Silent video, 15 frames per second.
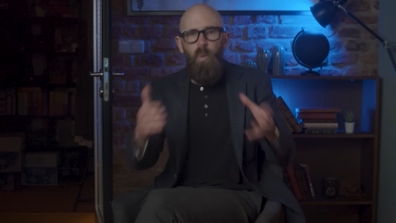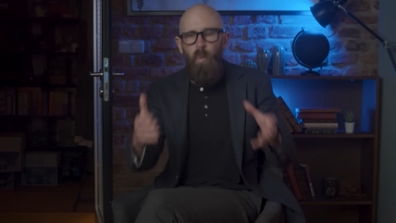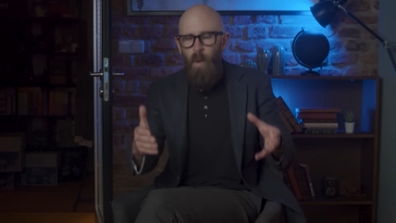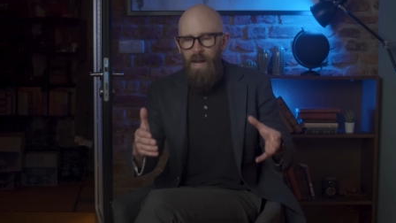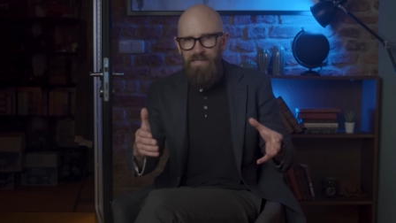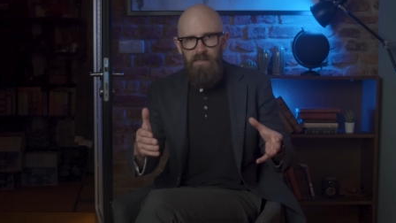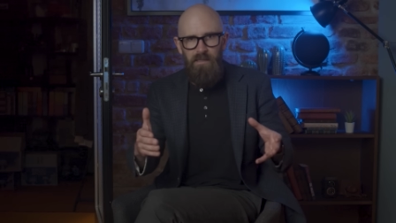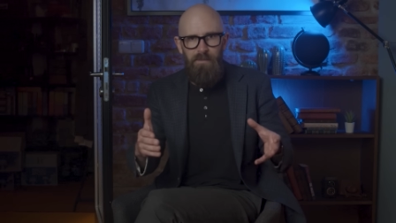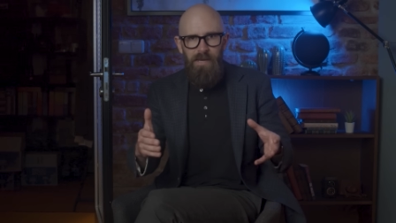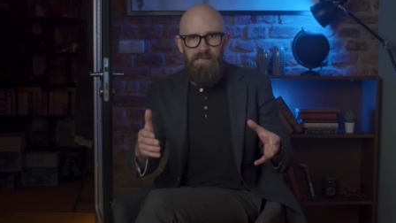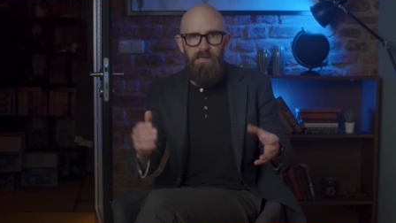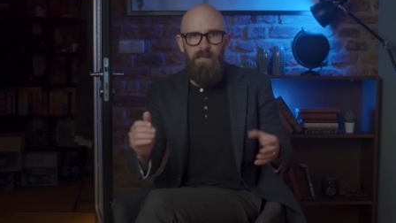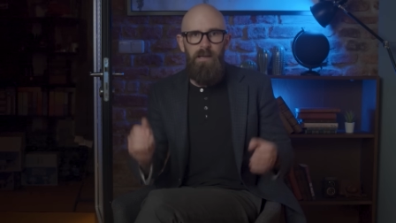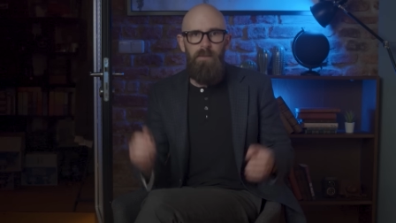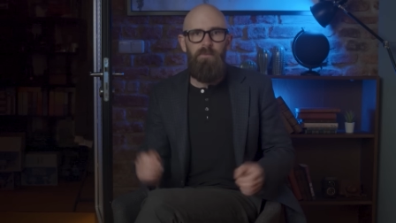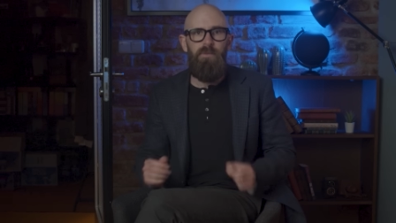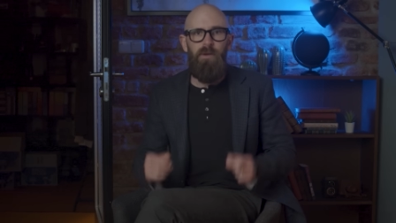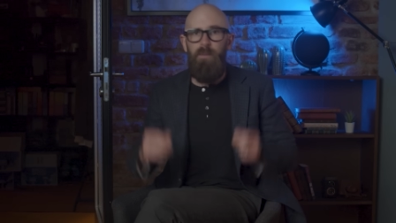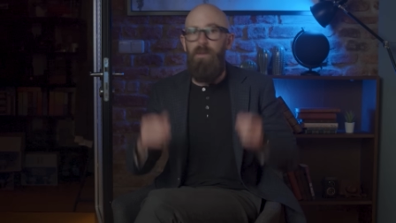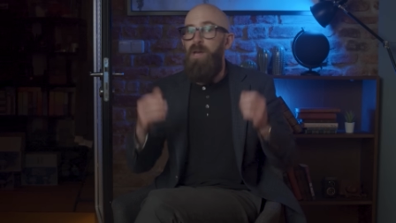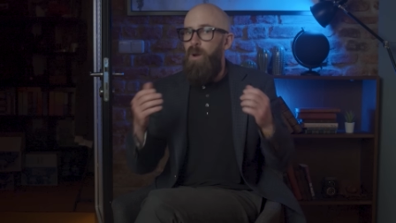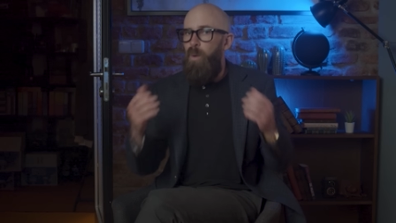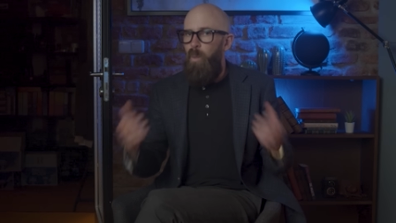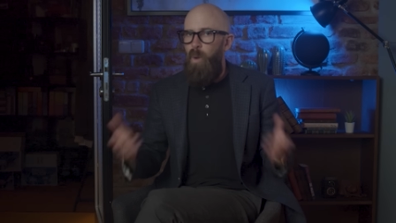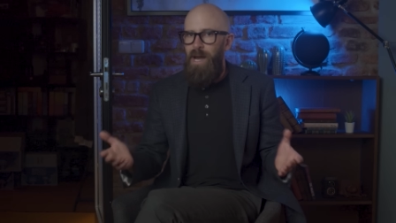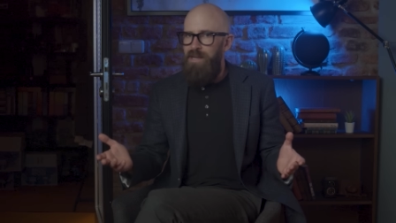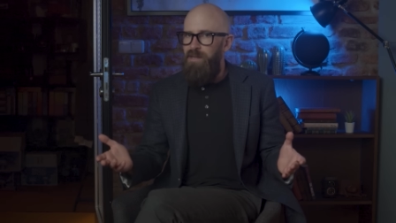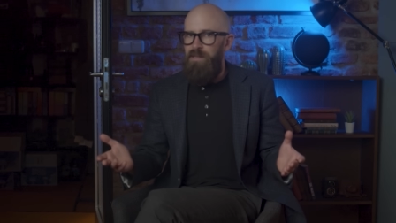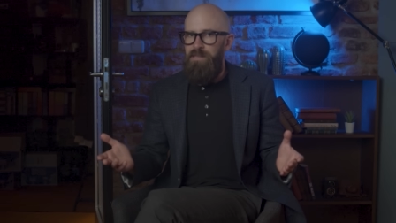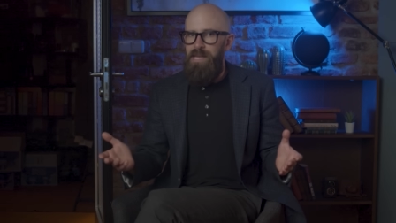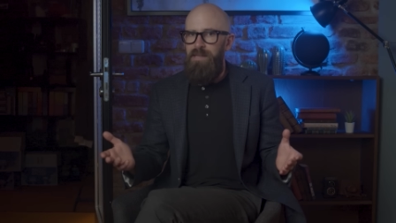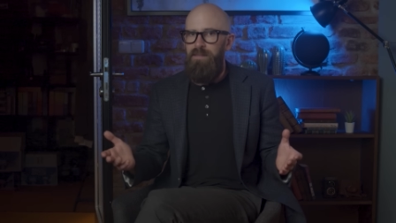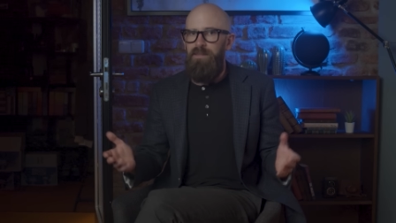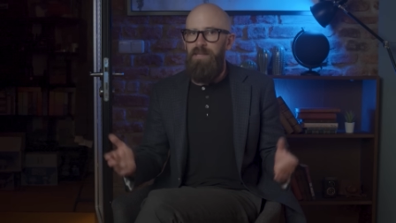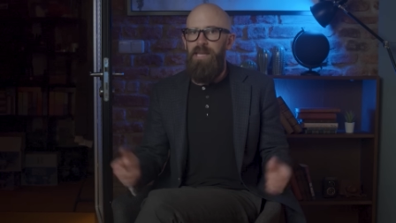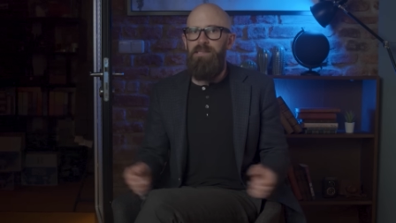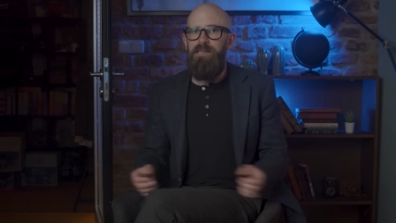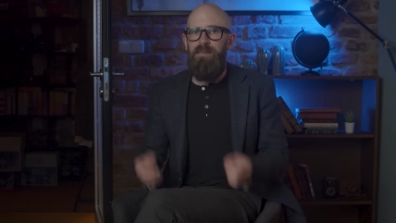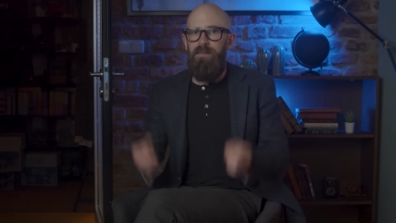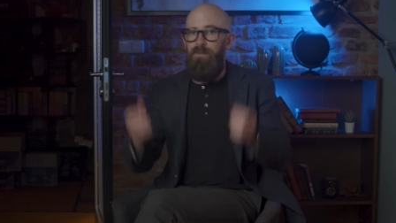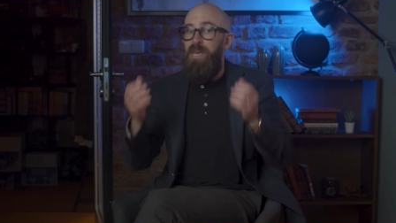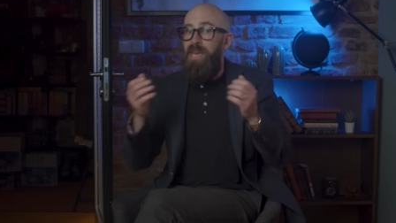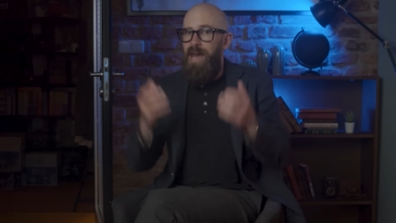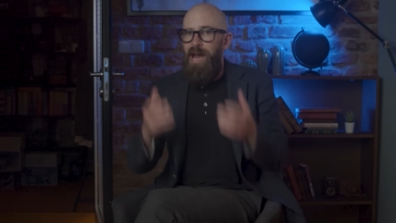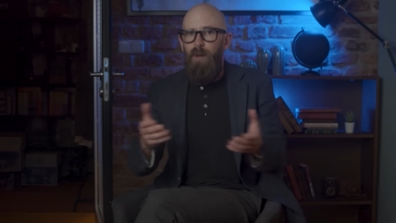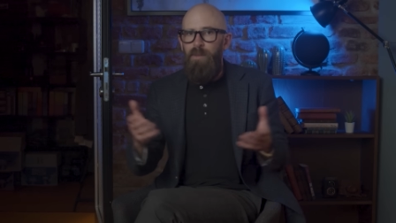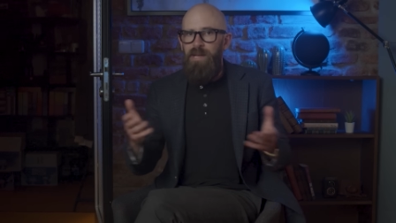Where did the matter come from? Why can't anything enter them? How